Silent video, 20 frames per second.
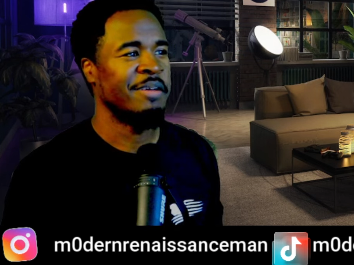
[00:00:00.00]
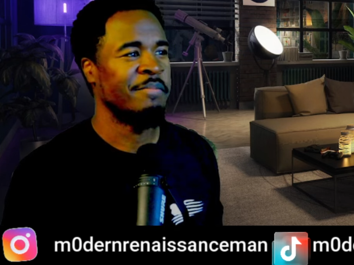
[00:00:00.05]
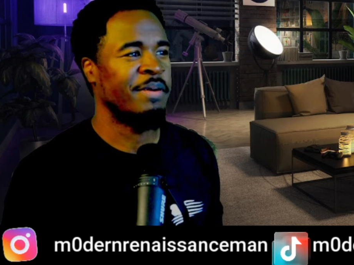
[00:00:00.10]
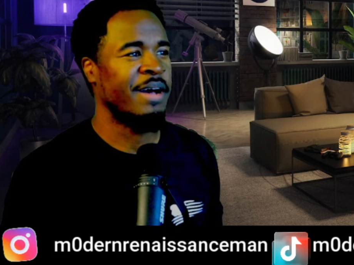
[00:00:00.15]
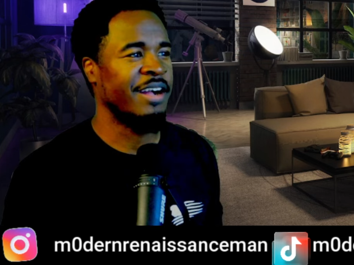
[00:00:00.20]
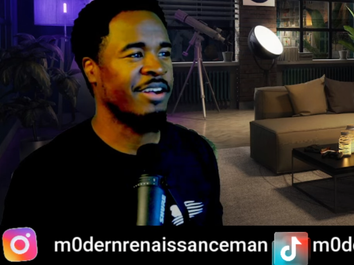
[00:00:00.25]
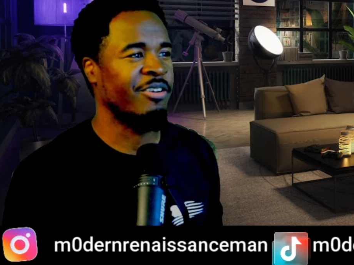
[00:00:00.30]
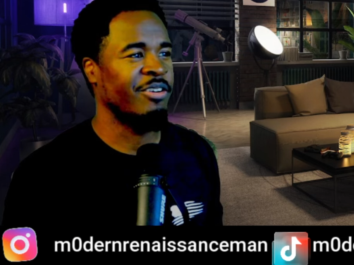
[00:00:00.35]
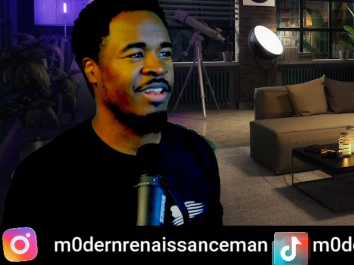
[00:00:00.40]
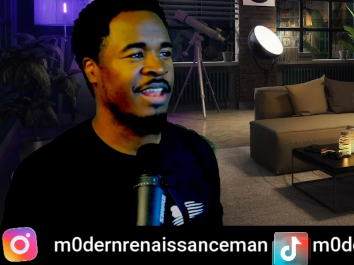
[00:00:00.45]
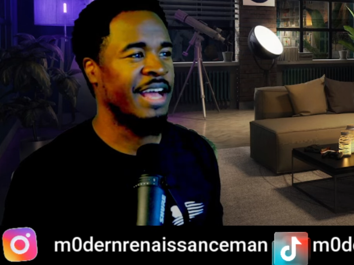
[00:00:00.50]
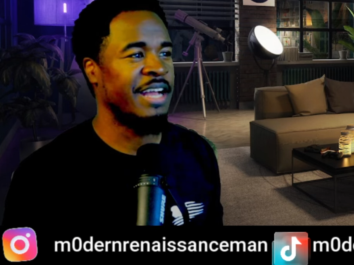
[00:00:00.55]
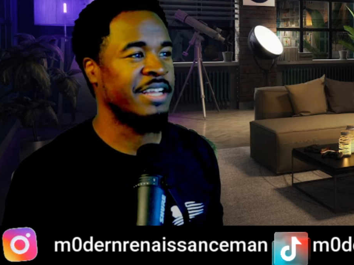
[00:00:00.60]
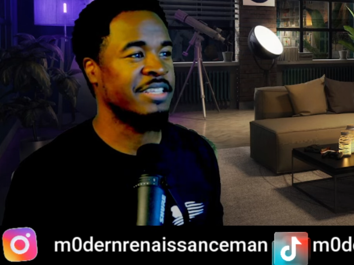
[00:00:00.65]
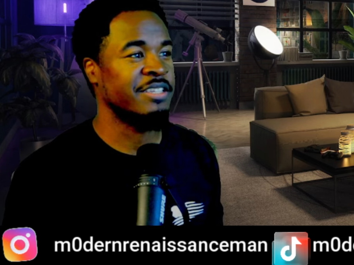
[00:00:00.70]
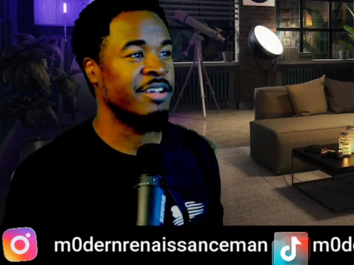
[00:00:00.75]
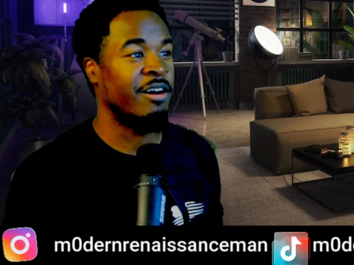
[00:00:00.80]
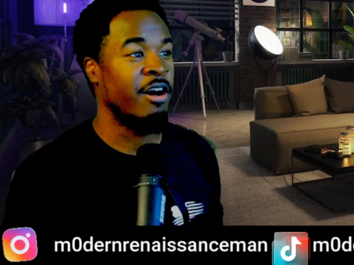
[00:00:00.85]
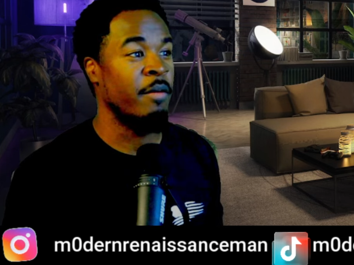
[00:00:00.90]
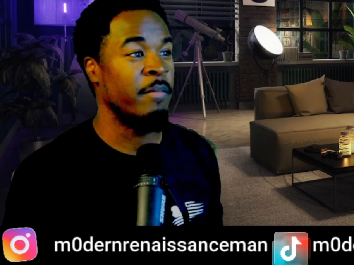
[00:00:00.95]
Paco
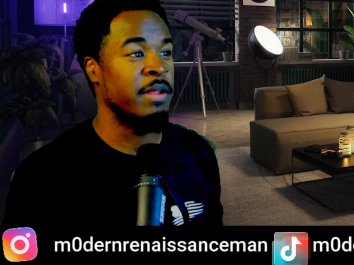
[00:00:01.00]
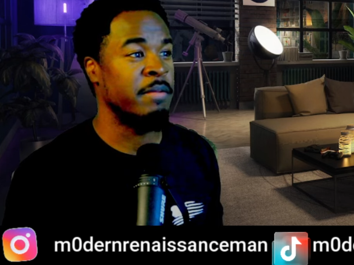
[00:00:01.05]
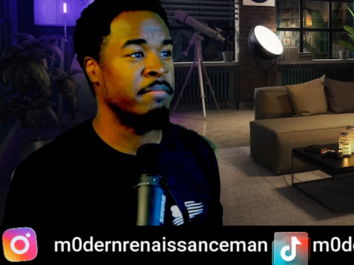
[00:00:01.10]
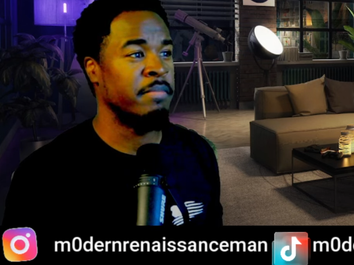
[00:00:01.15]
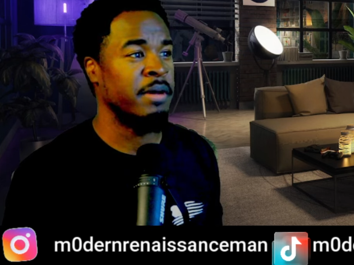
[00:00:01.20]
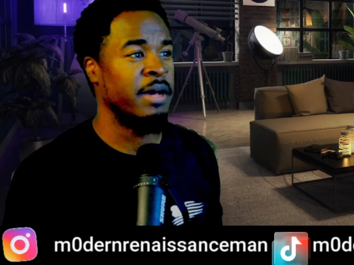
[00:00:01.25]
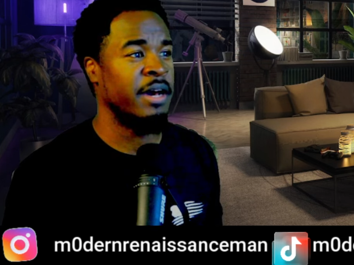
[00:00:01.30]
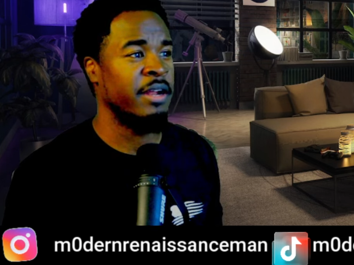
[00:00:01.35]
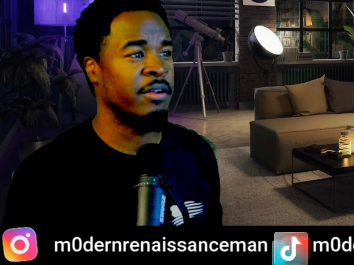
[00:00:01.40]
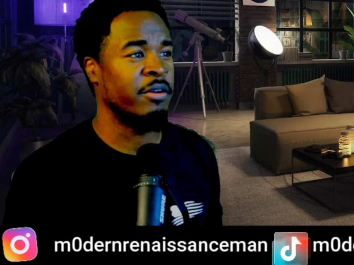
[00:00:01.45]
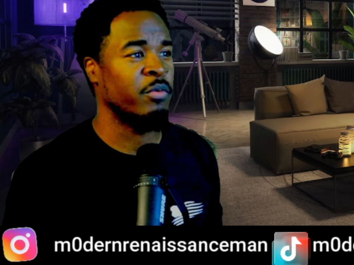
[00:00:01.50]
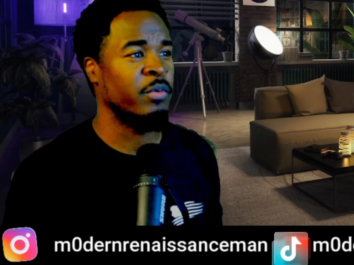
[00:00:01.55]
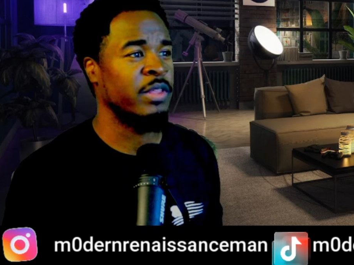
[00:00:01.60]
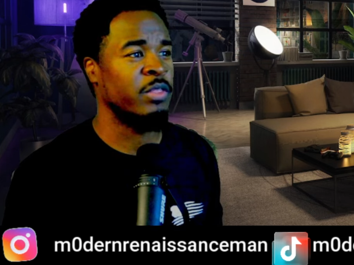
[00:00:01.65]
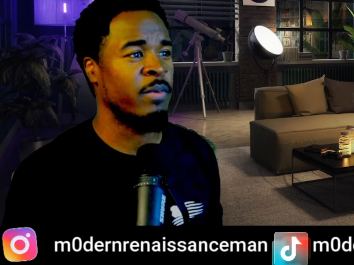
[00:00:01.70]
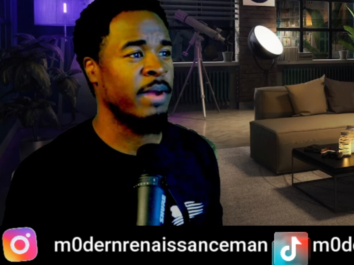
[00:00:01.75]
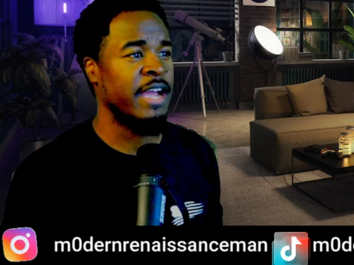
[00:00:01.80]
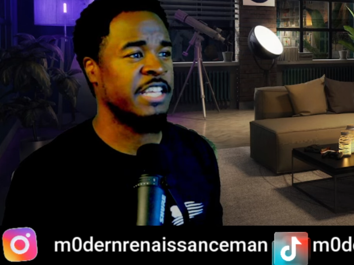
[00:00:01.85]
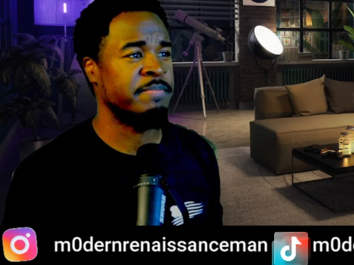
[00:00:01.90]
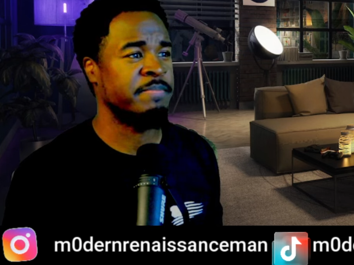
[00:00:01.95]
likes almond butter
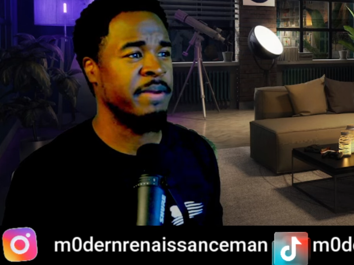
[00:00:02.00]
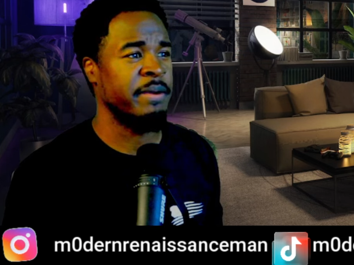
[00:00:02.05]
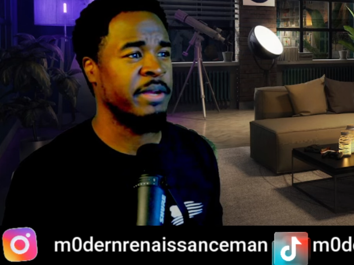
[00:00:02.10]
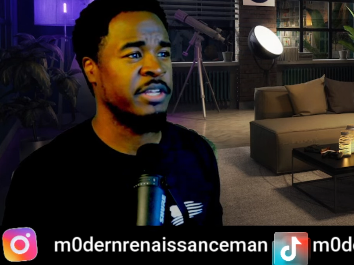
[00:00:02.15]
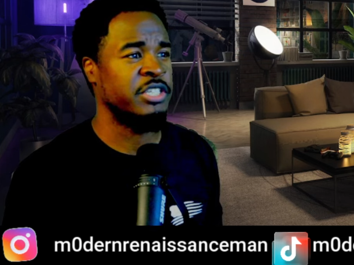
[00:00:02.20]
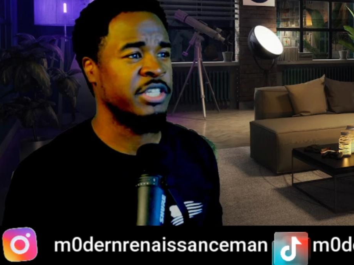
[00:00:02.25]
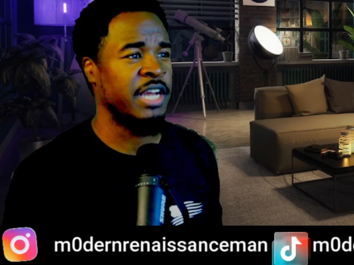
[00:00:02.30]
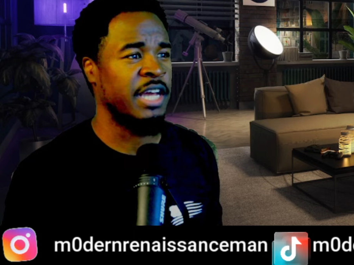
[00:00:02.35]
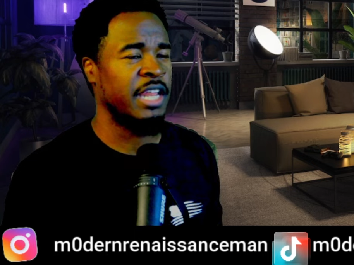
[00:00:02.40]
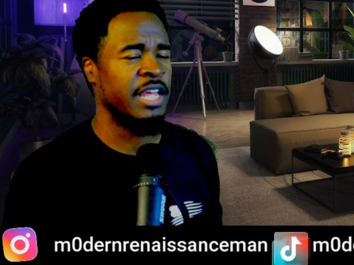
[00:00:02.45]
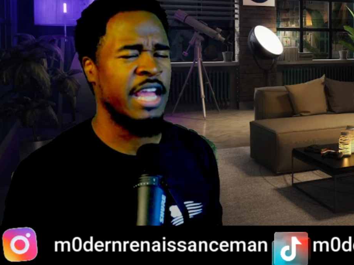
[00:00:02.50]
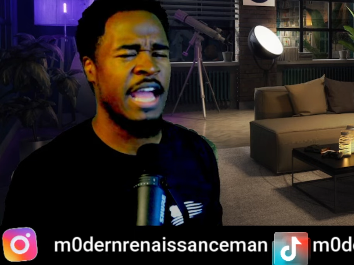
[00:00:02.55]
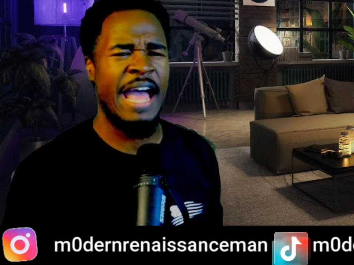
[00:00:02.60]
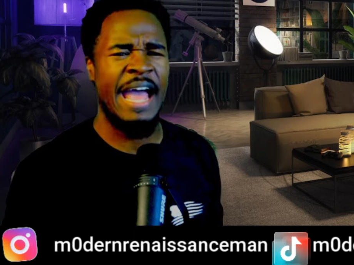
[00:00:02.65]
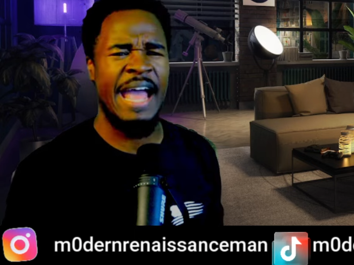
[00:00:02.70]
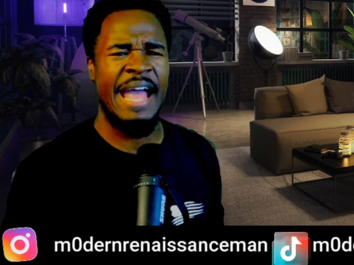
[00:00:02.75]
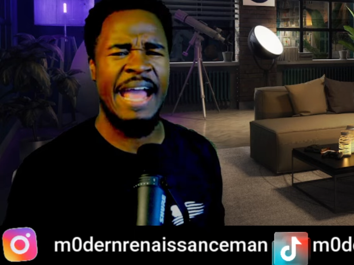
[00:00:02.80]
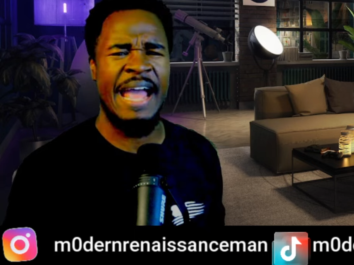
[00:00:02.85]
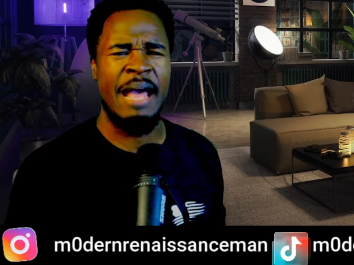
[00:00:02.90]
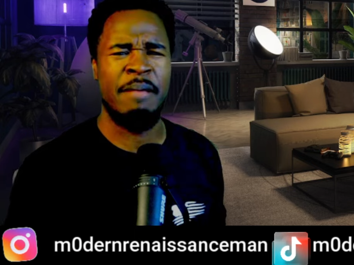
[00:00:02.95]
with raspberry jelly.
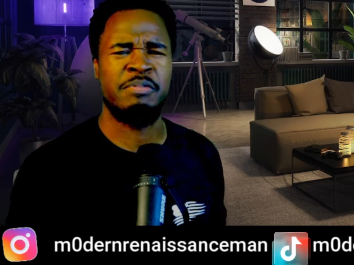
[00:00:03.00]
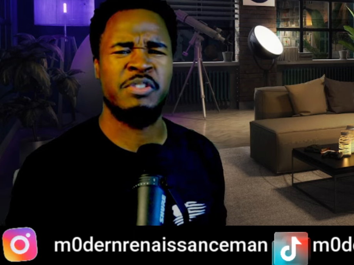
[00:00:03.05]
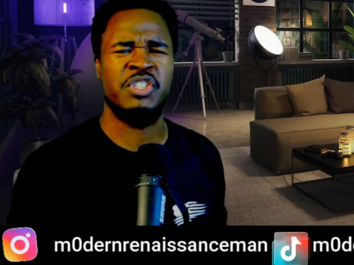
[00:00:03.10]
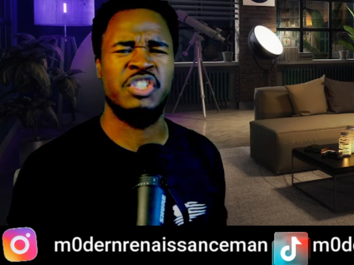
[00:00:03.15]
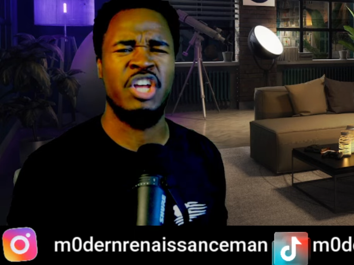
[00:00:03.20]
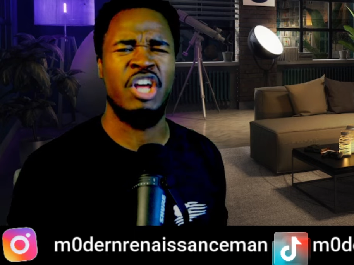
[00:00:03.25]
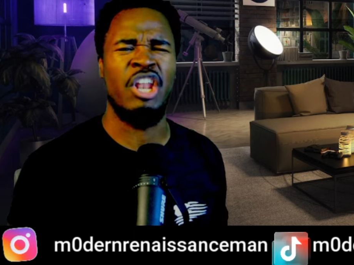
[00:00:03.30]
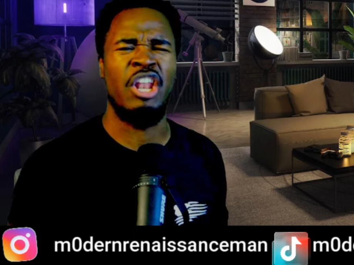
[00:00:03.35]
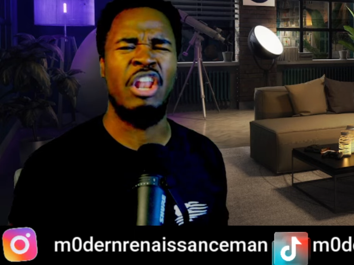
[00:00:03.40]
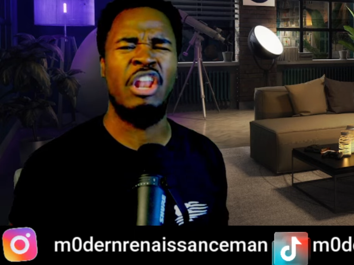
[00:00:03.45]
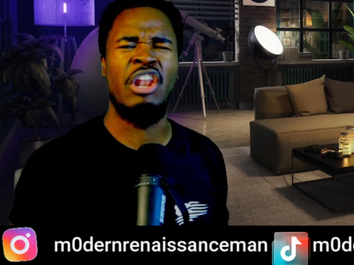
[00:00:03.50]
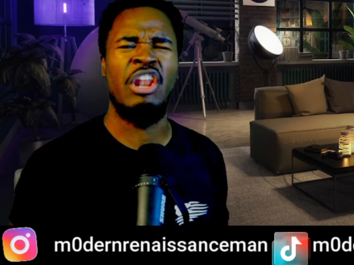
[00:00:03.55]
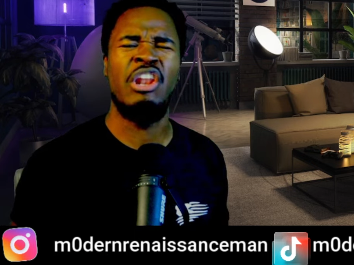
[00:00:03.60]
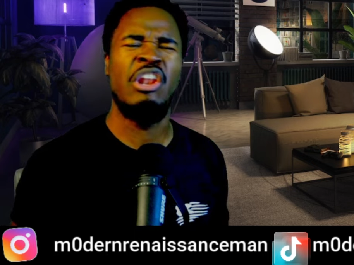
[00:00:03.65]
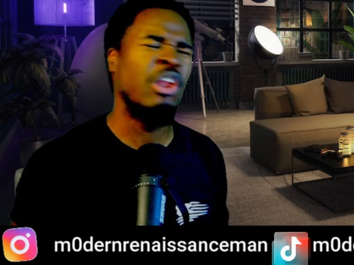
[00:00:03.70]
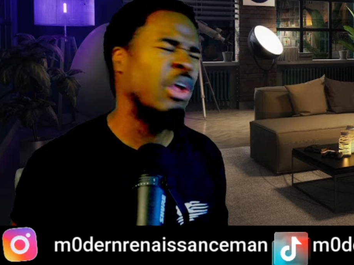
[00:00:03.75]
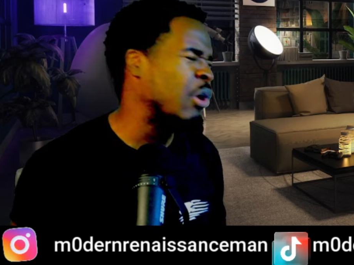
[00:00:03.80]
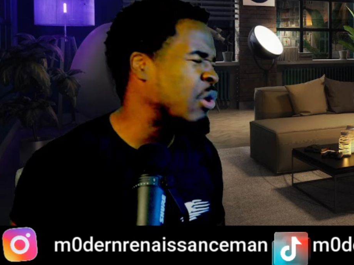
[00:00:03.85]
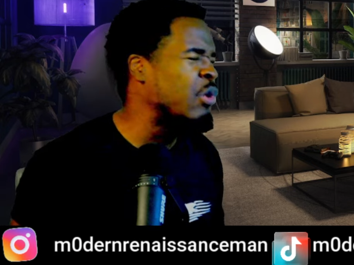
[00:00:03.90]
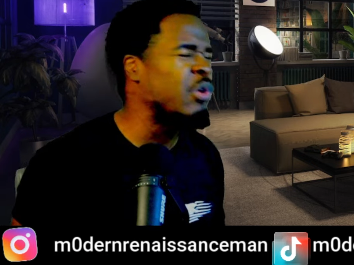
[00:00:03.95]

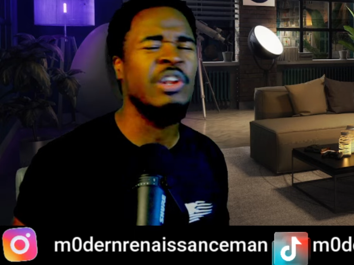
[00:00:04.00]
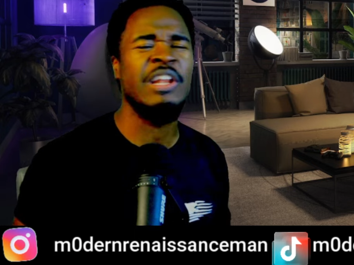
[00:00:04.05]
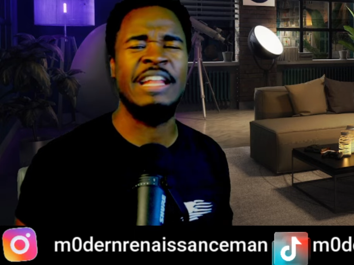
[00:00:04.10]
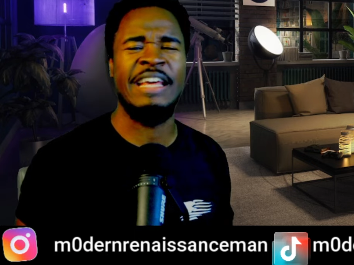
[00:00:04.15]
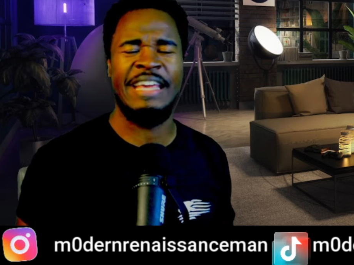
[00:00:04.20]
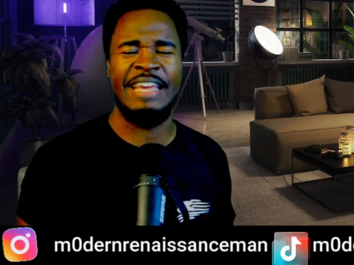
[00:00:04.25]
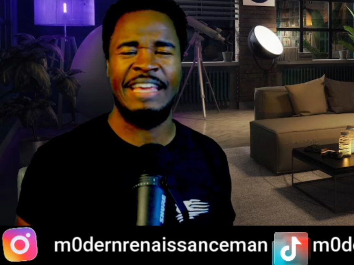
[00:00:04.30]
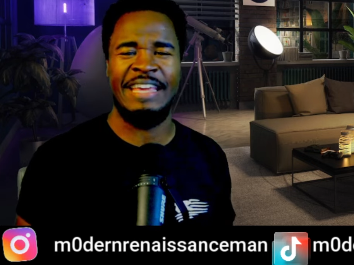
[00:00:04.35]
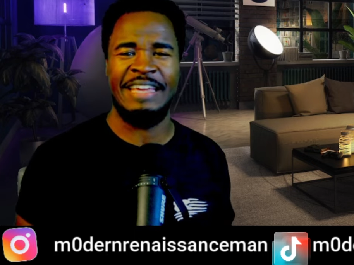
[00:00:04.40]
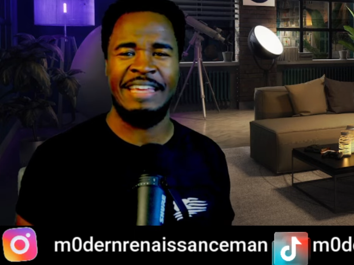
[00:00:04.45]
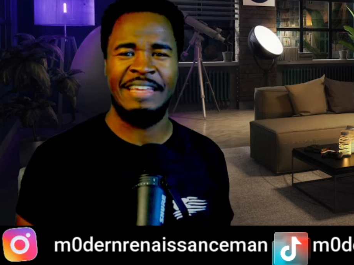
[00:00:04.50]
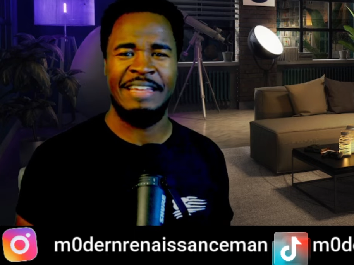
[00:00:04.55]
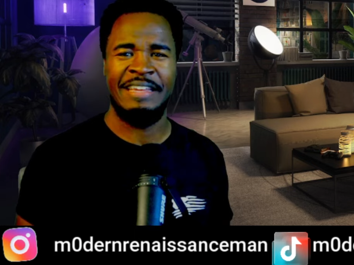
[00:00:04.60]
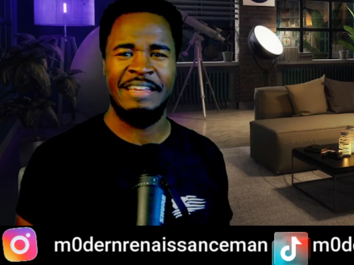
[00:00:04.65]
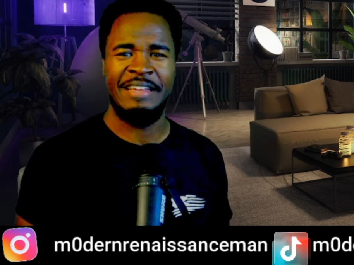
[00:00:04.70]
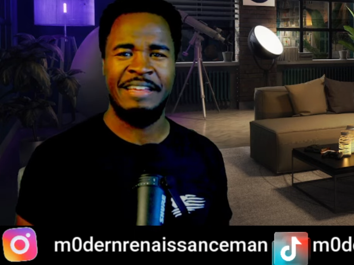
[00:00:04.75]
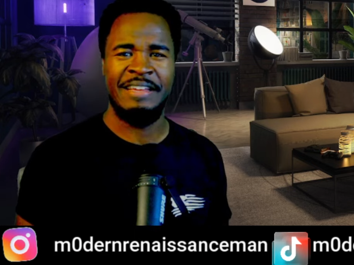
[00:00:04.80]
Absolutely.